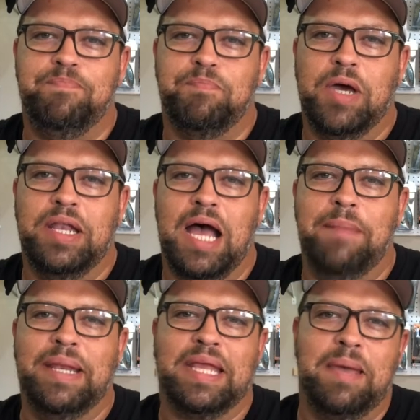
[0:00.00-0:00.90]
But I'm
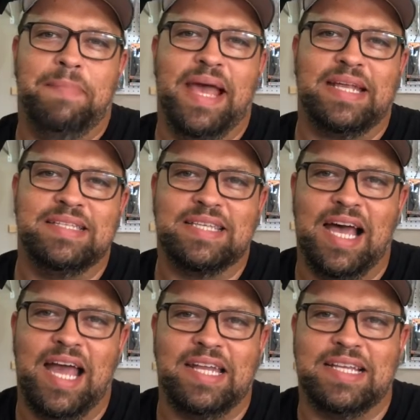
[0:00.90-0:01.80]
going to get back
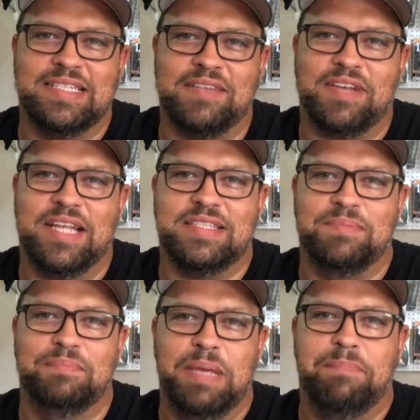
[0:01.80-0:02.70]
inside because I've got
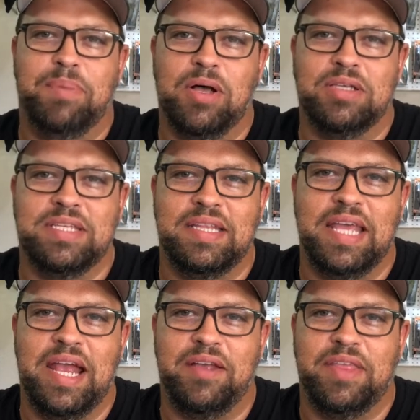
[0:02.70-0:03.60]
some meatballs in
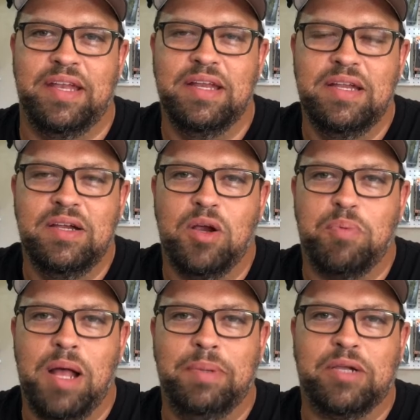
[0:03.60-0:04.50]
there that are
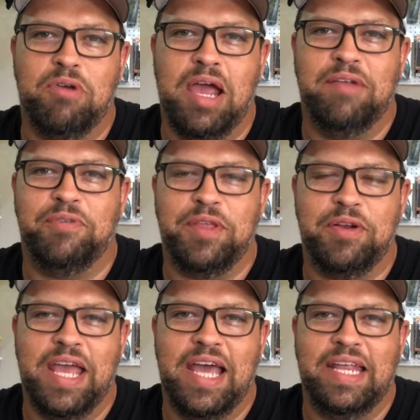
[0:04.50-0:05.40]
probably crying for their
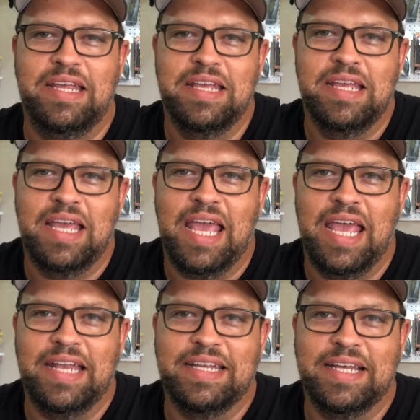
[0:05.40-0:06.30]
daddy,
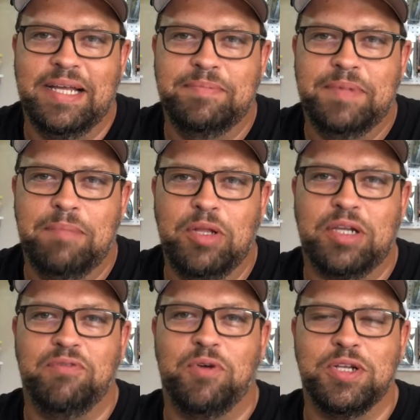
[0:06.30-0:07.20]
and I'm
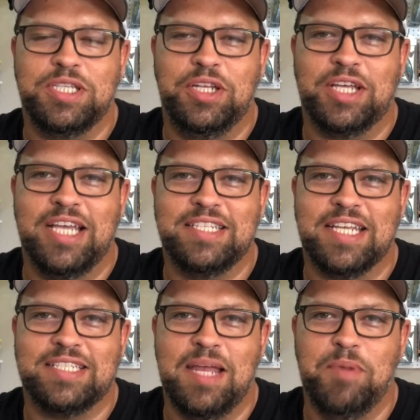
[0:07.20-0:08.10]
looking forward to seeing you guys
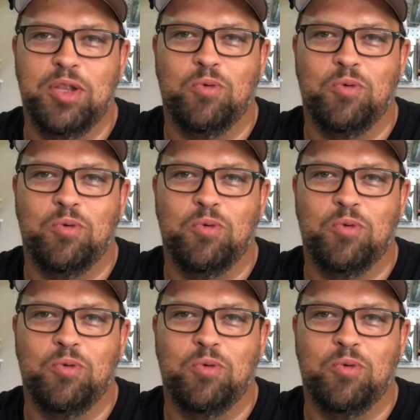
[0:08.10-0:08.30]
next time on the